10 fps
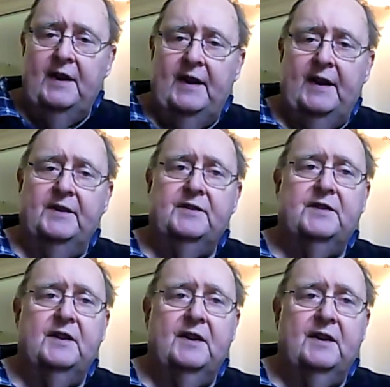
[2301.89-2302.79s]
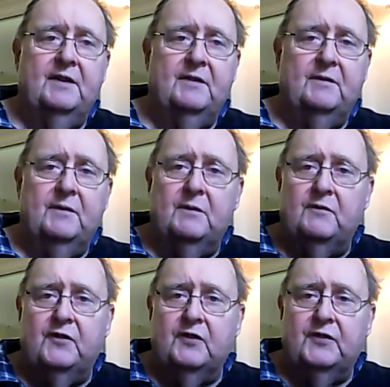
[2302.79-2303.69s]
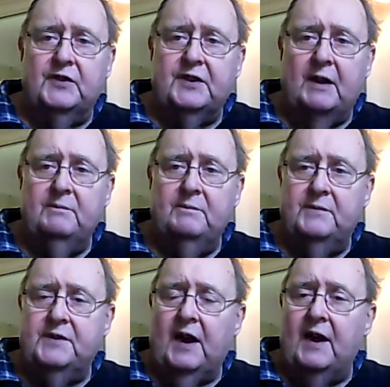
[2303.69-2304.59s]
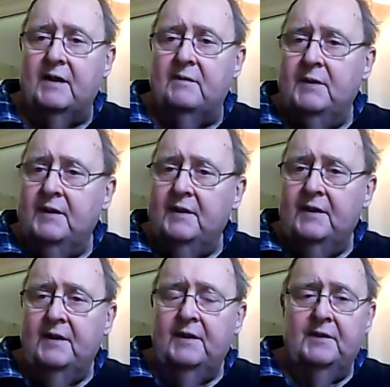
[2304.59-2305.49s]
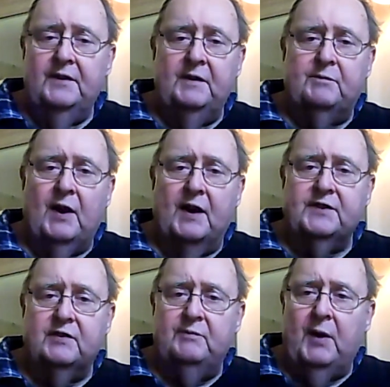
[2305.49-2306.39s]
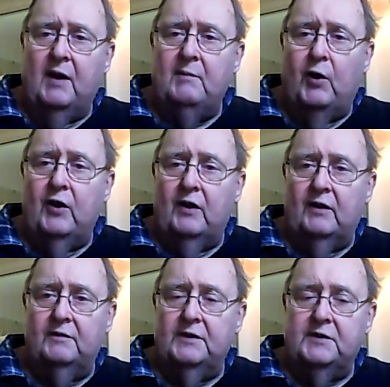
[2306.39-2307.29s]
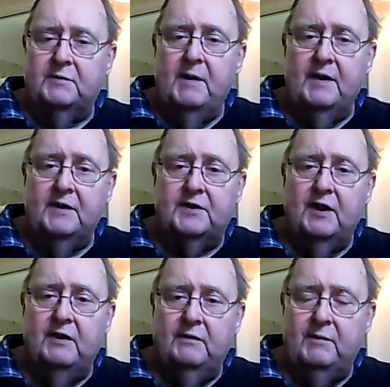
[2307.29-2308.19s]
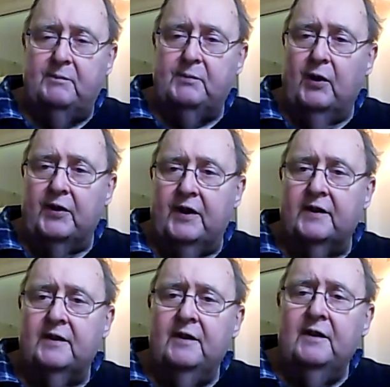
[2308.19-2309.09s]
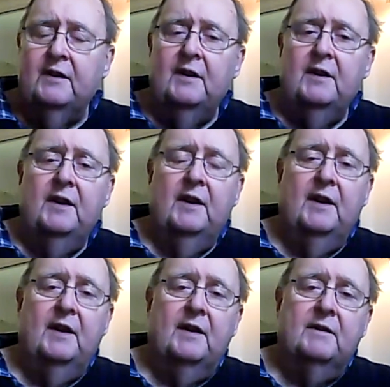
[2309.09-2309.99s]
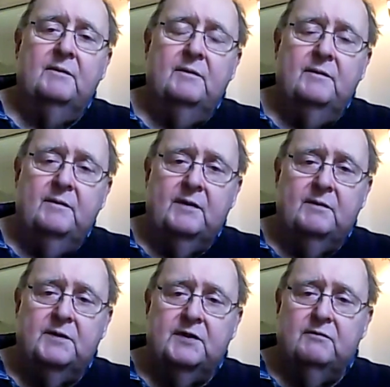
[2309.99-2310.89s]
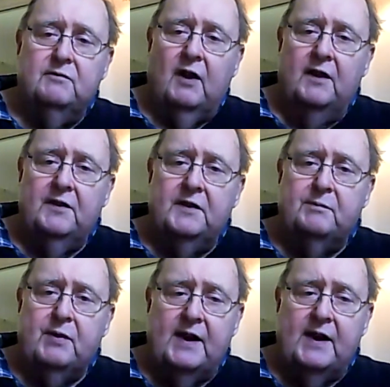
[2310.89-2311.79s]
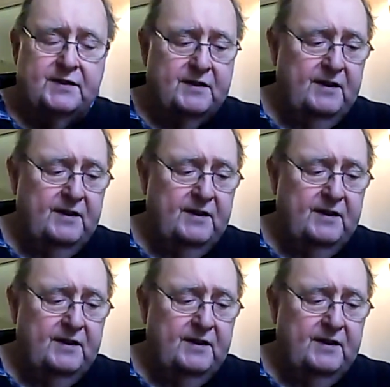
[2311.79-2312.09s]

And for some time, the price of palm oil, its only product, was rather depressed.